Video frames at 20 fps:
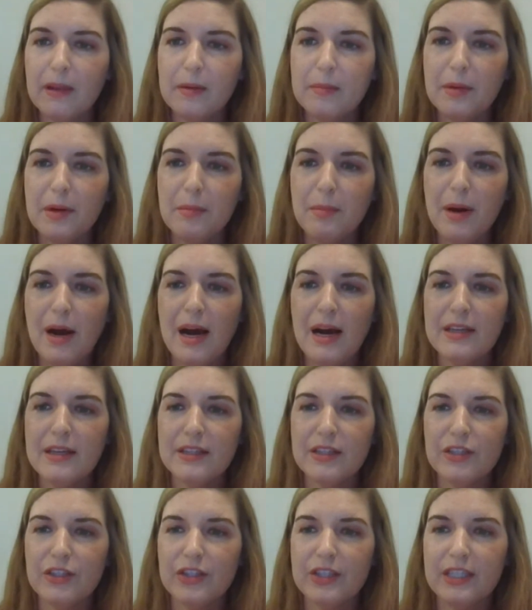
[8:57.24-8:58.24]
I'm gonna
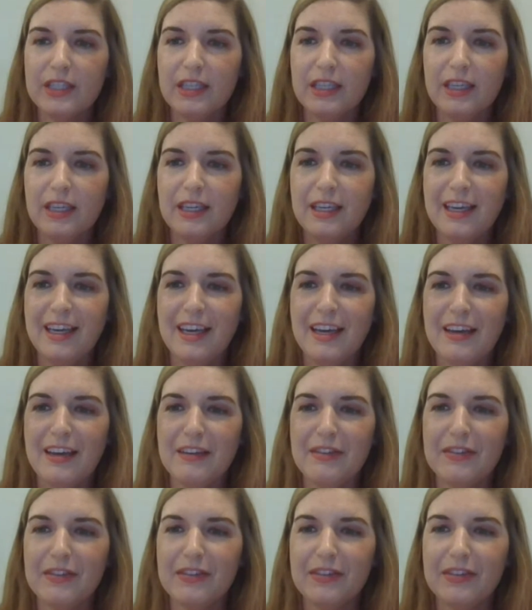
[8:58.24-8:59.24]
pause and just see
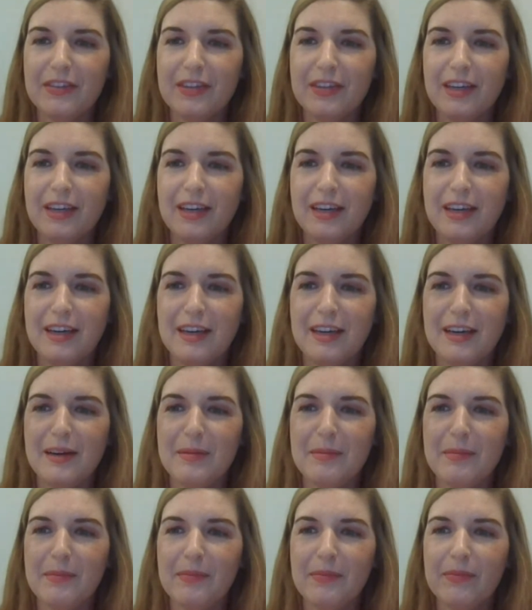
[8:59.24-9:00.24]
if
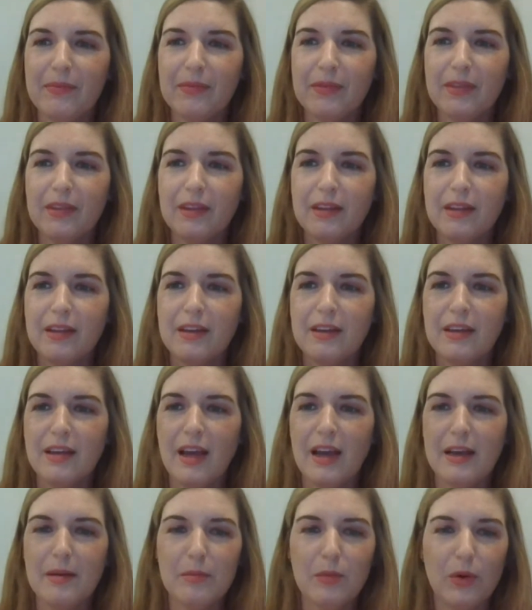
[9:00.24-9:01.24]
um,
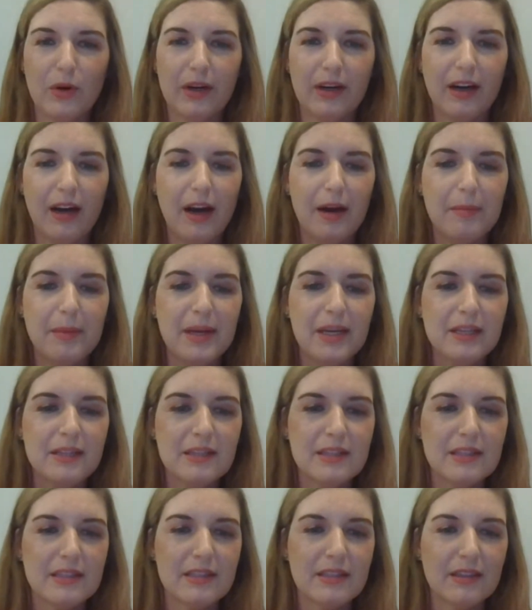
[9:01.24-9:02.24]
any more
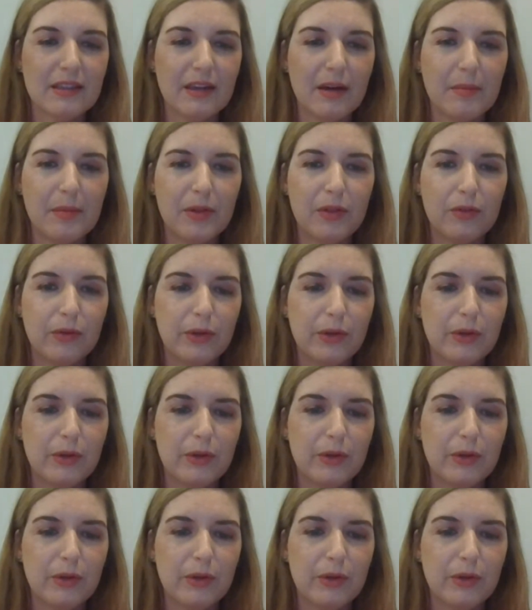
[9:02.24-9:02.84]
comments coming